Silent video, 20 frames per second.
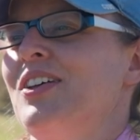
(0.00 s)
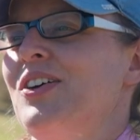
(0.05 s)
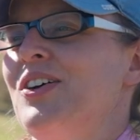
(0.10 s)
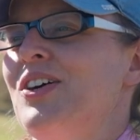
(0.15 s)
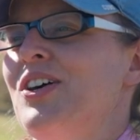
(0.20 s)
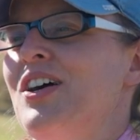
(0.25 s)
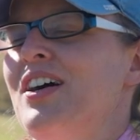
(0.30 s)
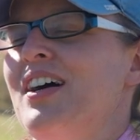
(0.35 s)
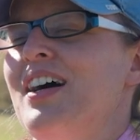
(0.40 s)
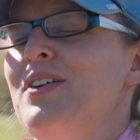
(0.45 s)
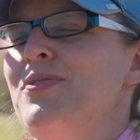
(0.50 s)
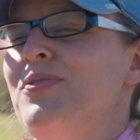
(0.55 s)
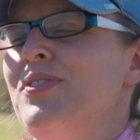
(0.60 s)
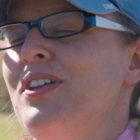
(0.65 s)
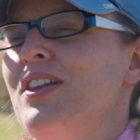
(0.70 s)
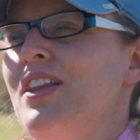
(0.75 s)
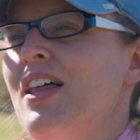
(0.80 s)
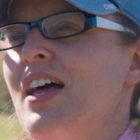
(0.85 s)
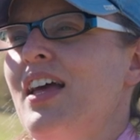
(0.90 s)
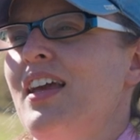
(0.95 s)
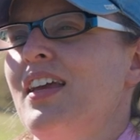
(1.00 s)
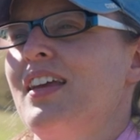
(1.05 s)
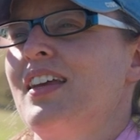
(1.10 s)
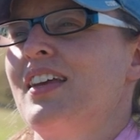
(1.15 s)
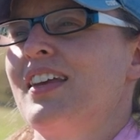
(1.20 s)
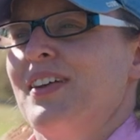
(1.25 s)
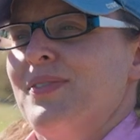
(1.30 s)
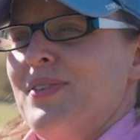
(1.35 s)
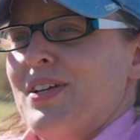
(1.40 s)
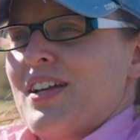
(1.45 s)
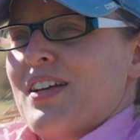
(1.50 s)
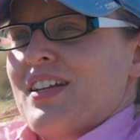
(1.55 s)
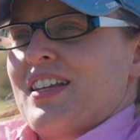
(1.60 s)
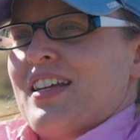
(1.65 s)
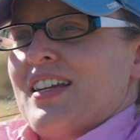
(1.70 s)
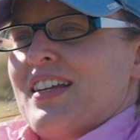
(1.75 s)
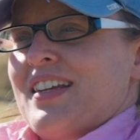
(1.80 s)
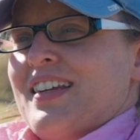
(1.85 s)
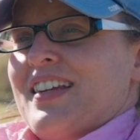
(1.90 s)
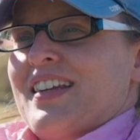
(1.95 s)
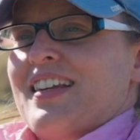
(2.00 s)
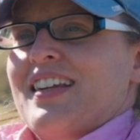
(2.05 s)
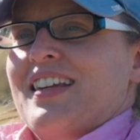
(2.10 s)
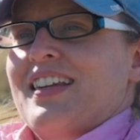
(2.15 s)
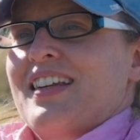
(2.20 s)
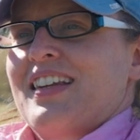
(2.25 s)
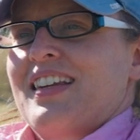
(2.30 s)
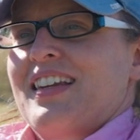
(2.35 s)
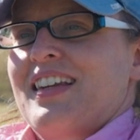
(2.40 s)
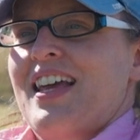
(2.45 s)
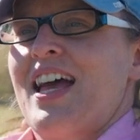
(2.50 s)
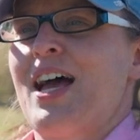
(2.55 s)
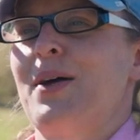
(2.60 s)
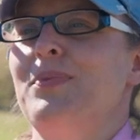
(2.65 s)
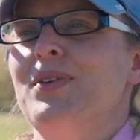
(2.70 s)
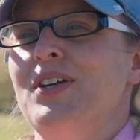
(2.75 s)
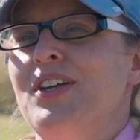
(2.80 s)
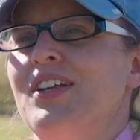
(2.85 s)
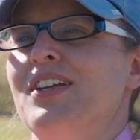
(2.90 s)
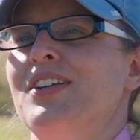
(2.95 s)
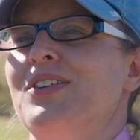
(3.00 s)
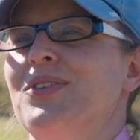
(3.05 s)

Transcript: I feel like, I get happy